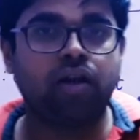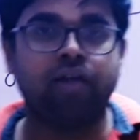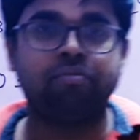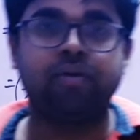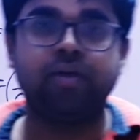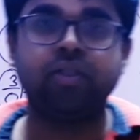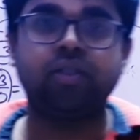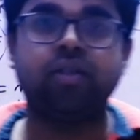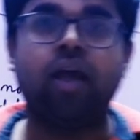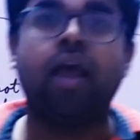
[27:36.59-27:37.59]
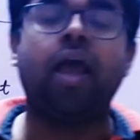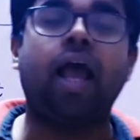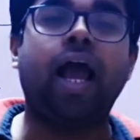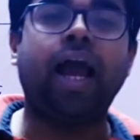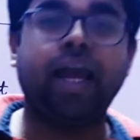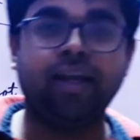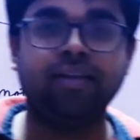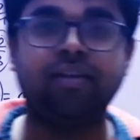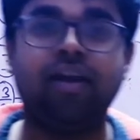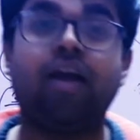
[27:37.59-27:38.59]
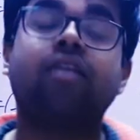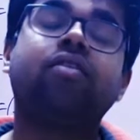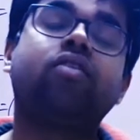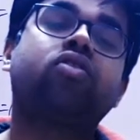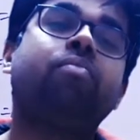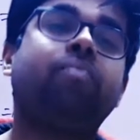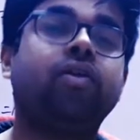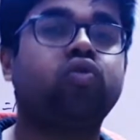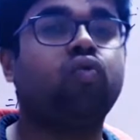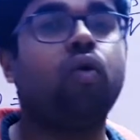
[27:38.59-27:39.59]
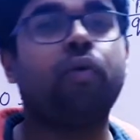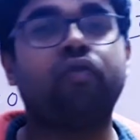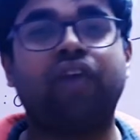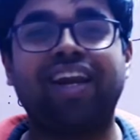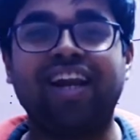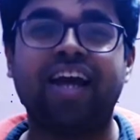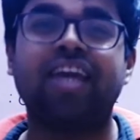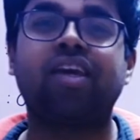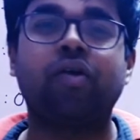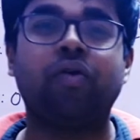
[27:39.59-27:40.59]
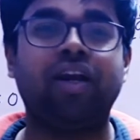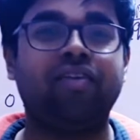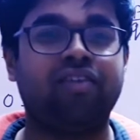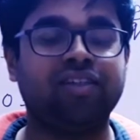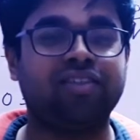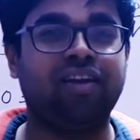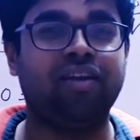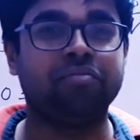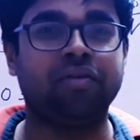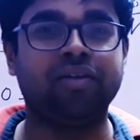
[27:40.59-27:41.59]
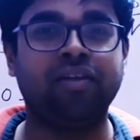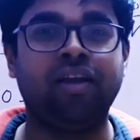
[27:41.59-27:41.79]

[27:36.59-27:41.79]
numbers and the simplest form of an equivalent rational number.